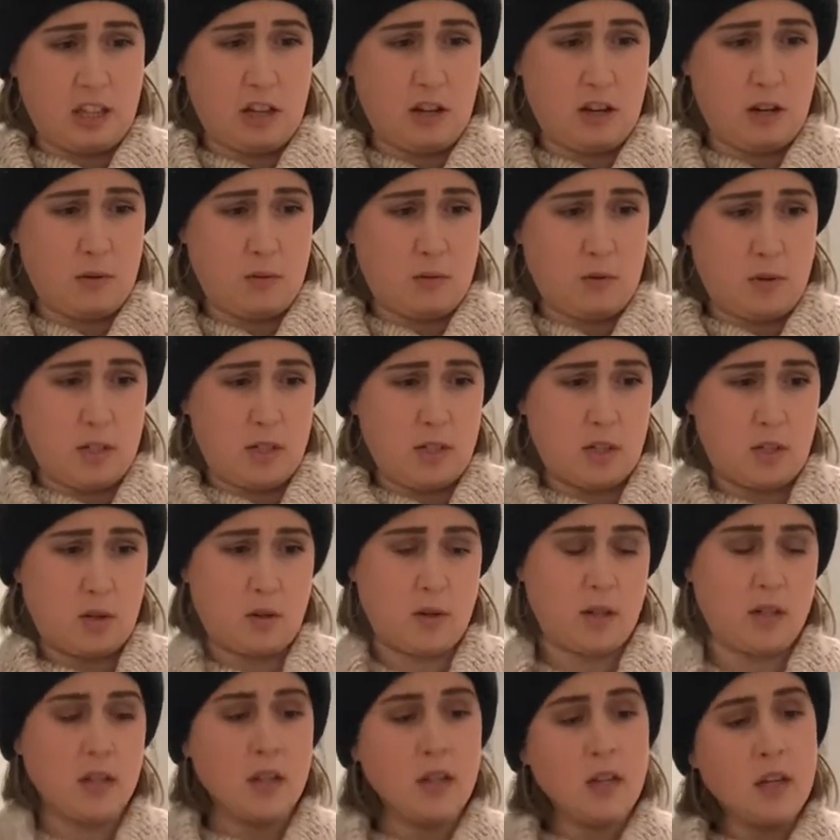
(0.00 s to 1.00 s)
it would, so
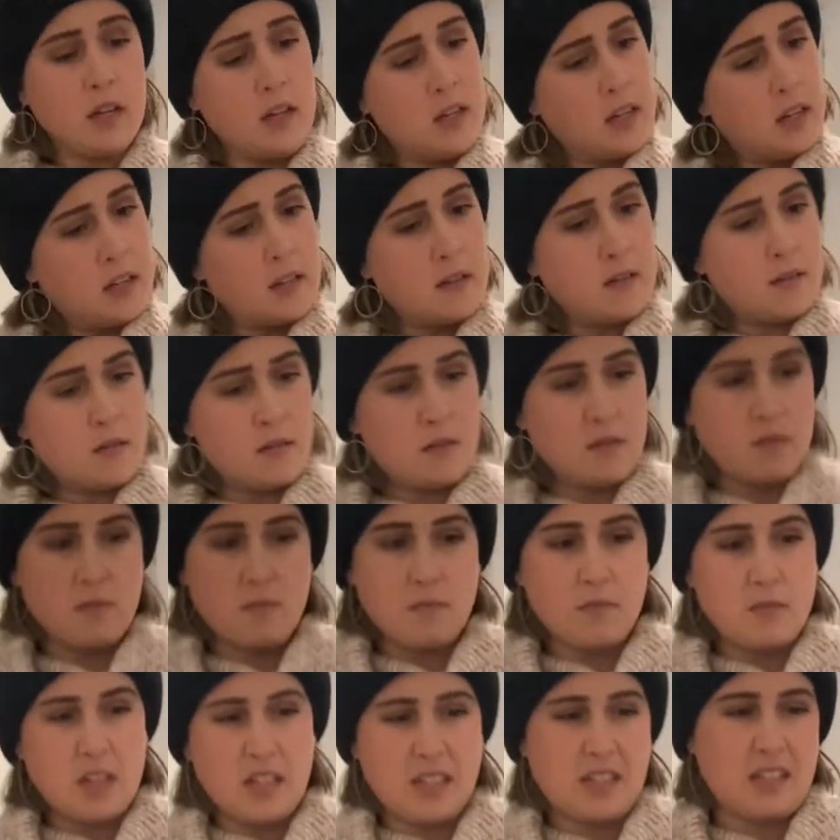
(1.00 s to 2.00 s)
it
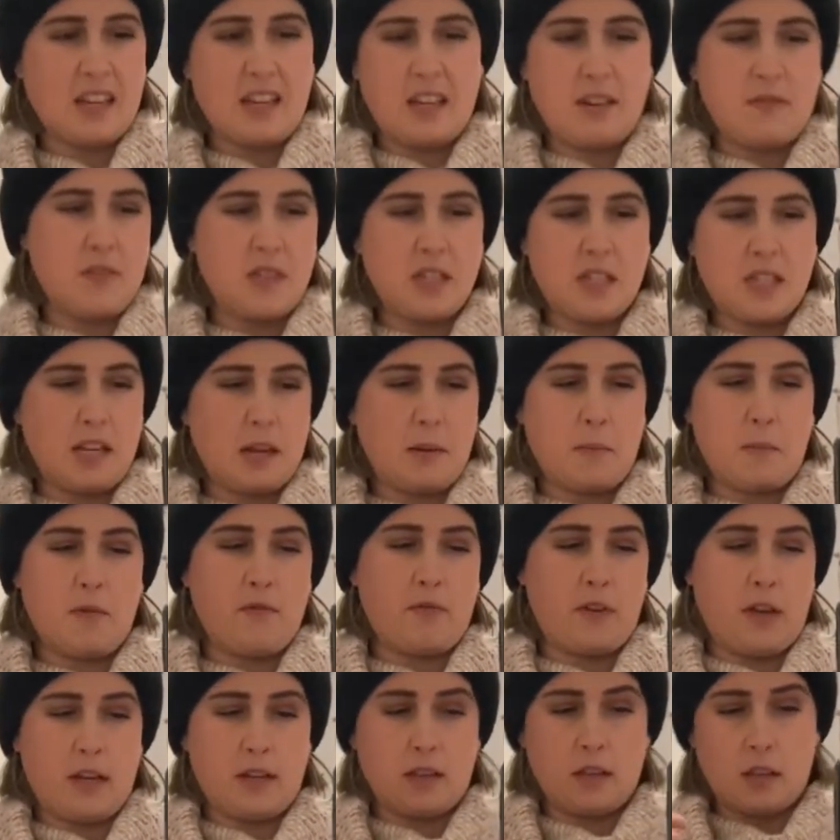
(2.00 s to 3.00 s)
doesn't give the same
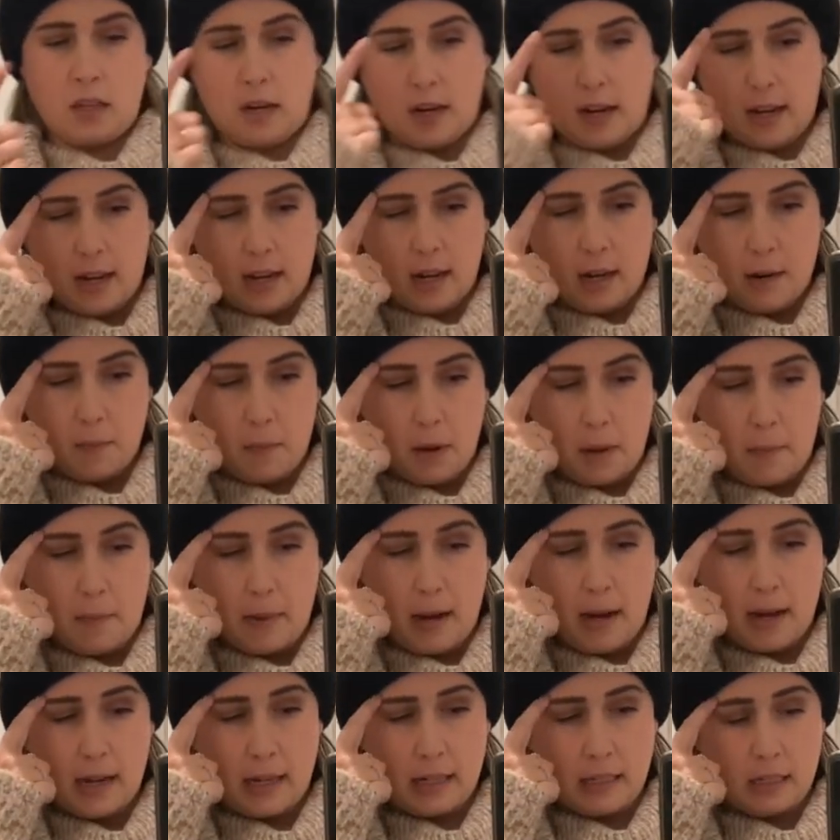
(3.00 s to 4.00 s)
effect that I had in my
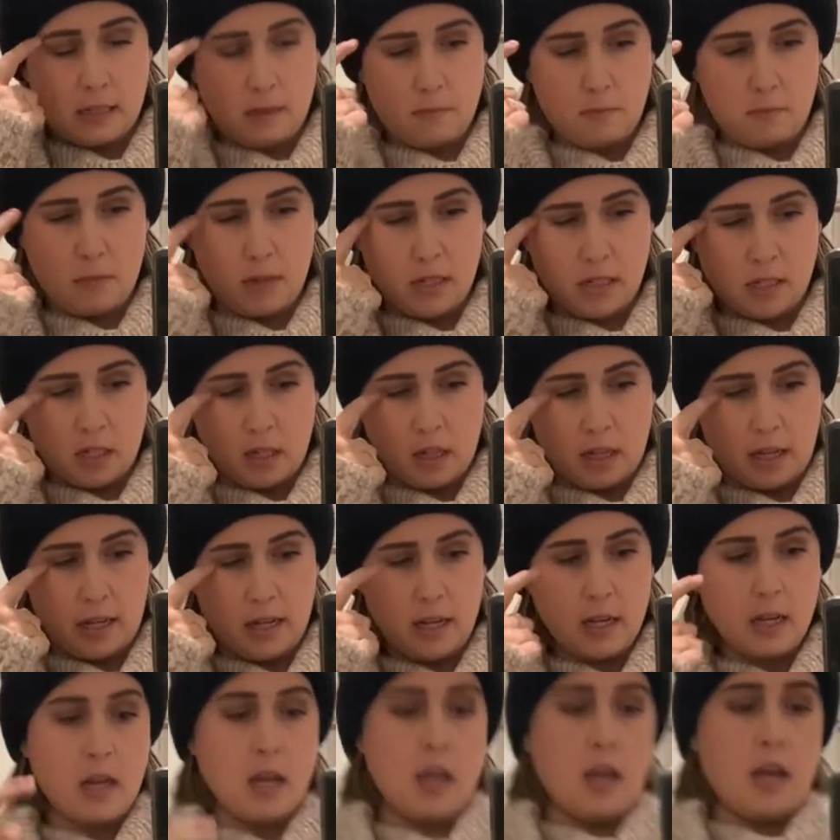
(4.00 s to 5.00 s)
mind, mentally.
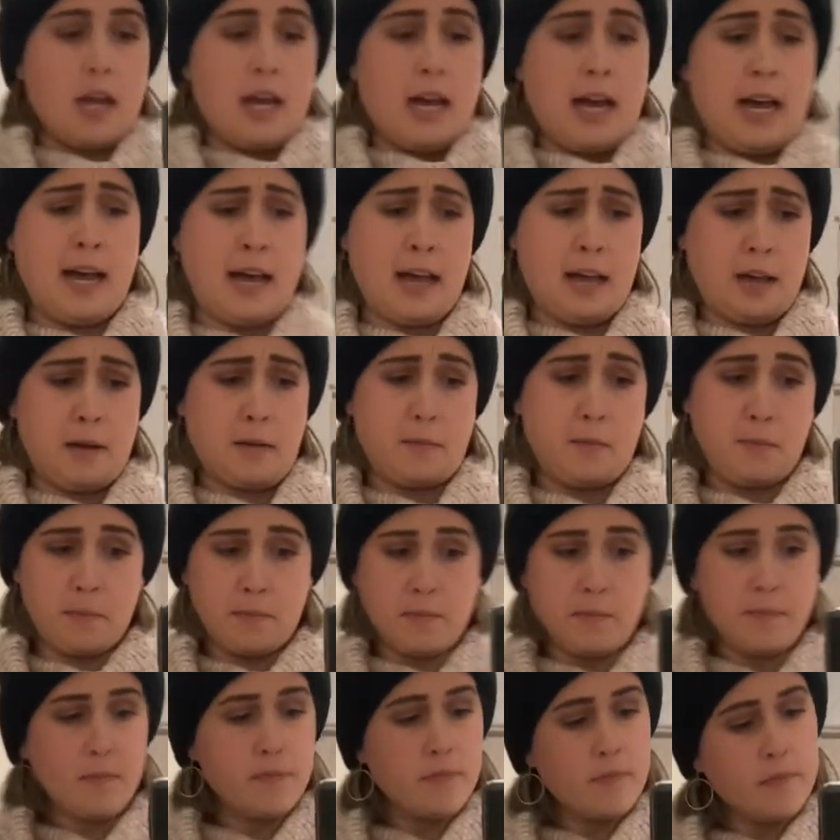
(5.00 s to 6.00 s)

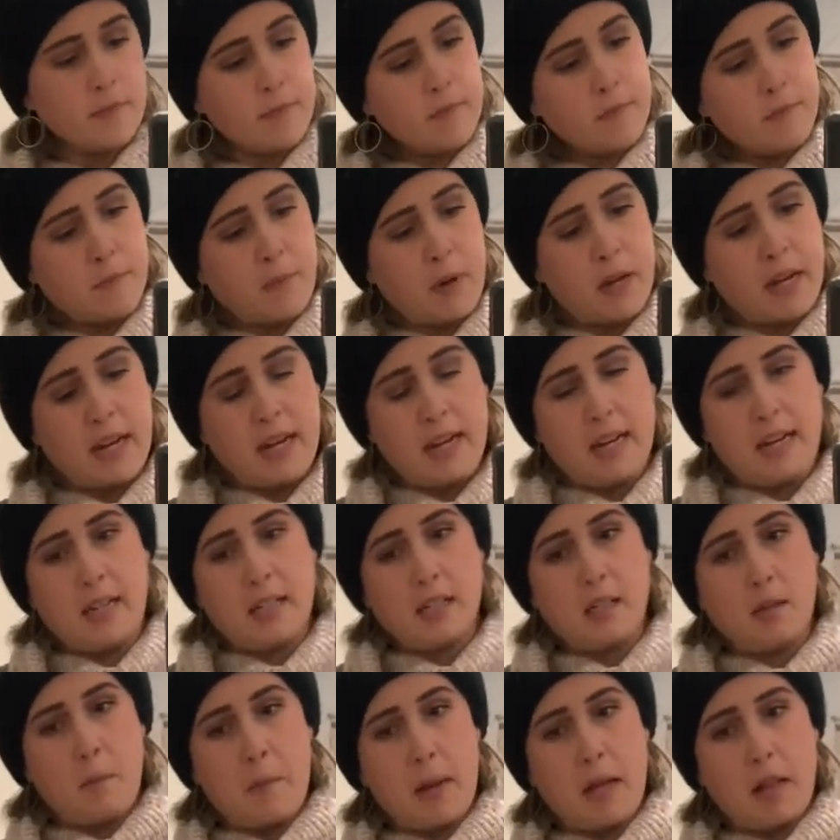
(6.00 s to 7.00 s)
But it
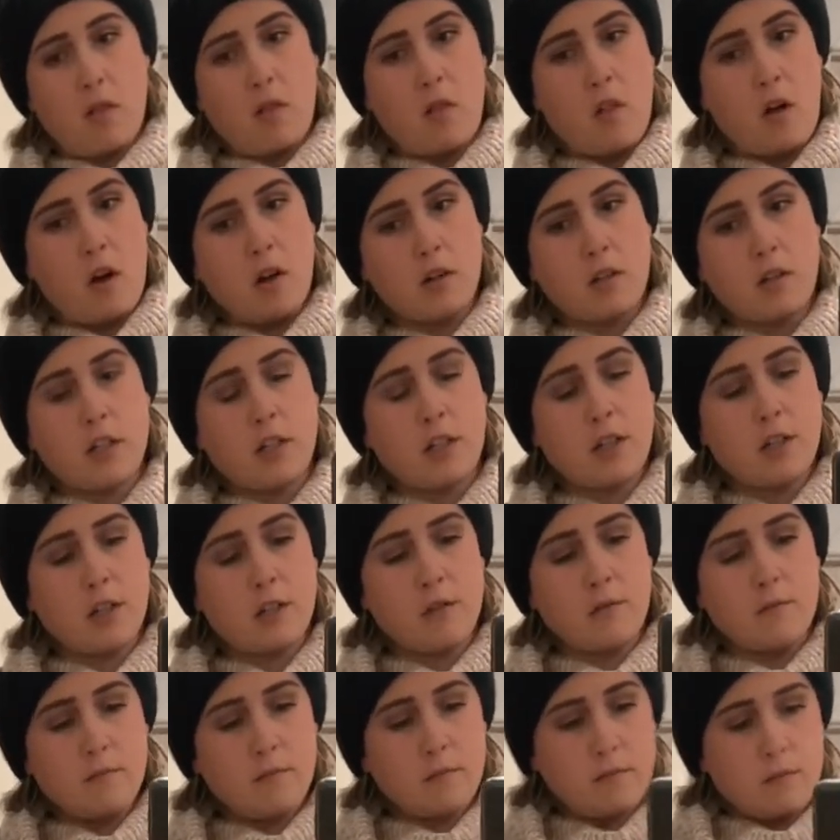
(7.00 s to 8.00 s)
is a bit
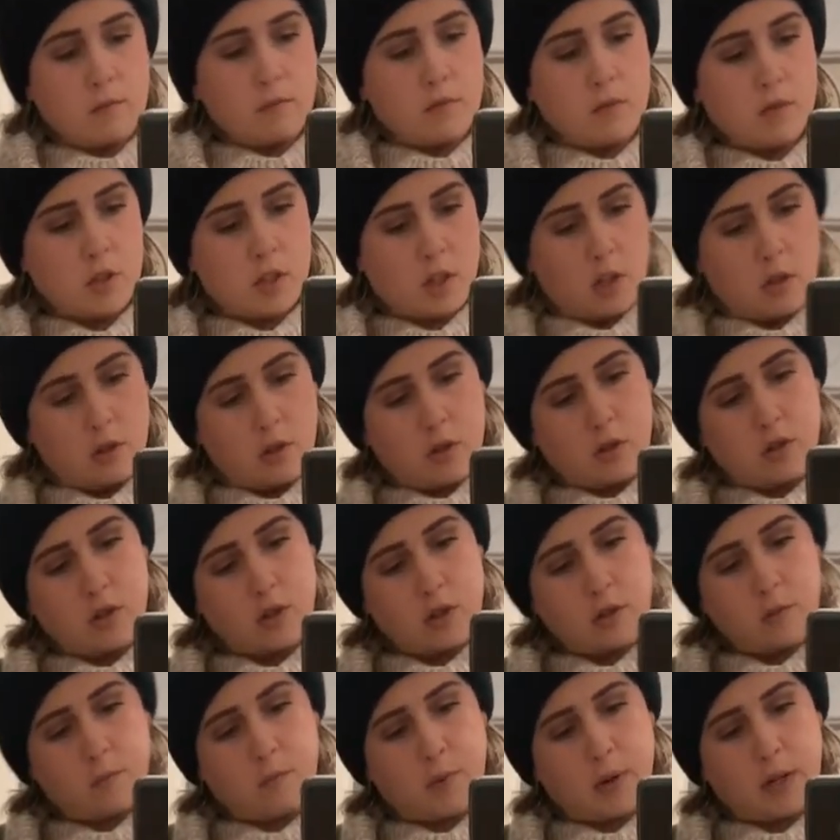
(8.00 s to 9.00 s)
longer, so you
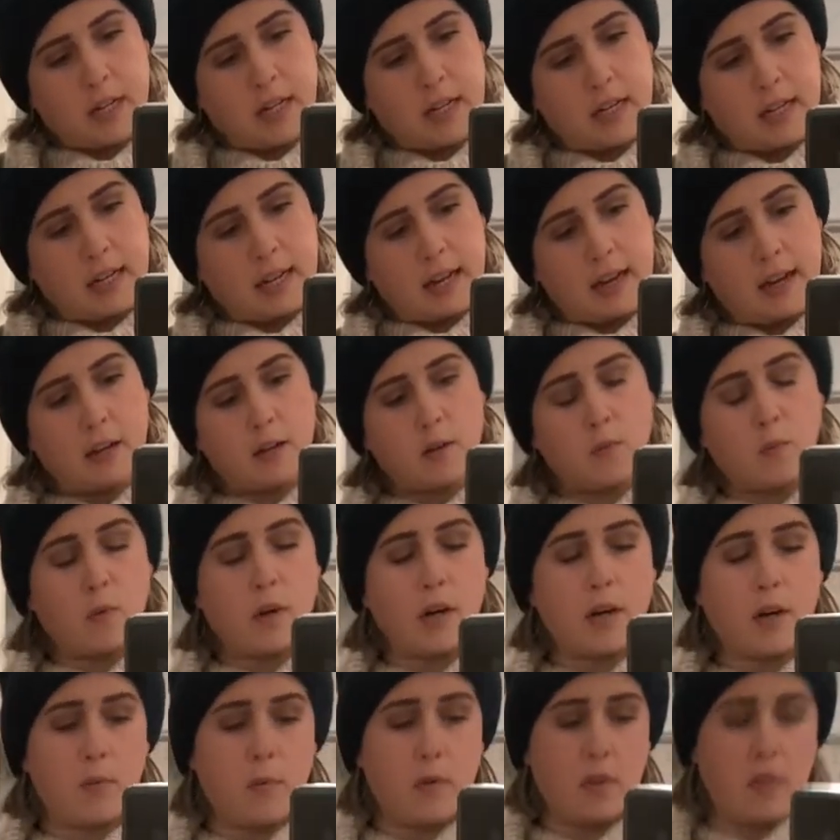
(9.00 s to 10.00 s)
could bring it down and
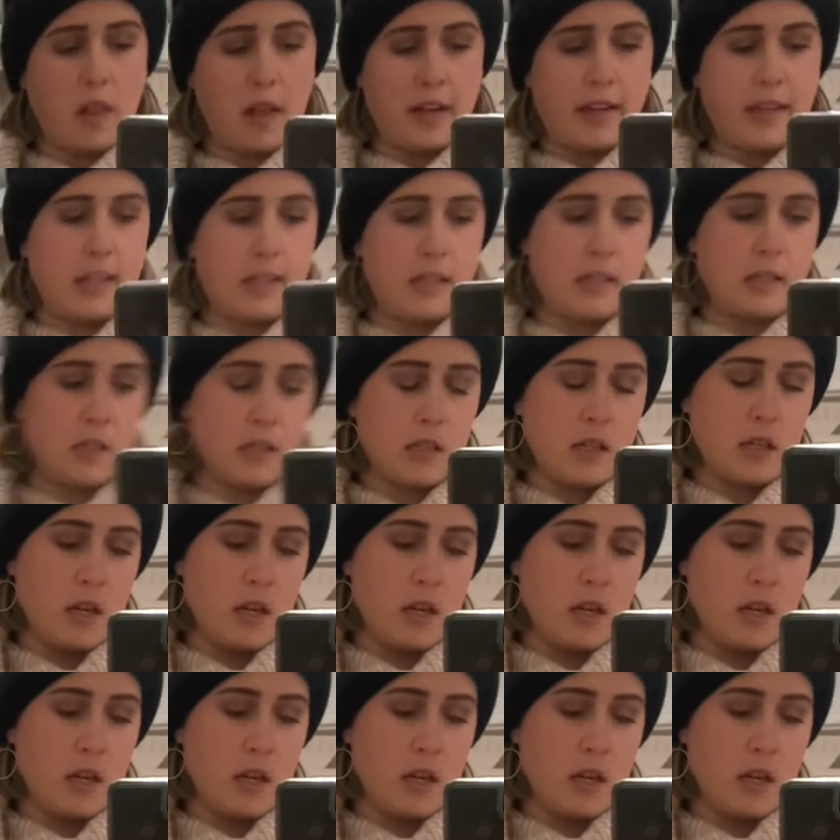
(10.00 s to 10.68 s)
wear it with leggings.